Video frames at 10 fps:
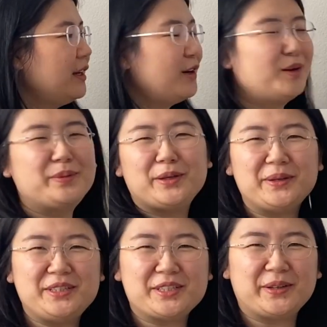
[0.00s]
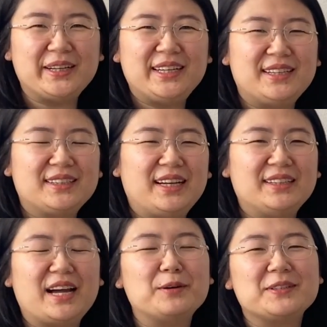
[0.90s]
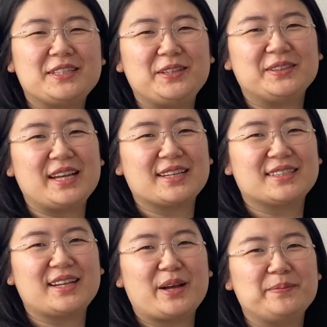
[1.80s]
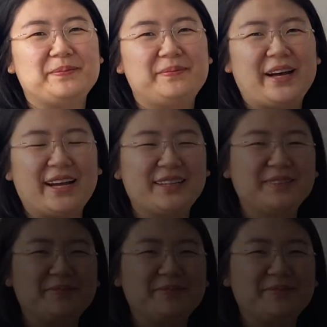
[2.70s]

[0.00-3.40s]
Hope you enjoy it, and I will see you next time. Bye.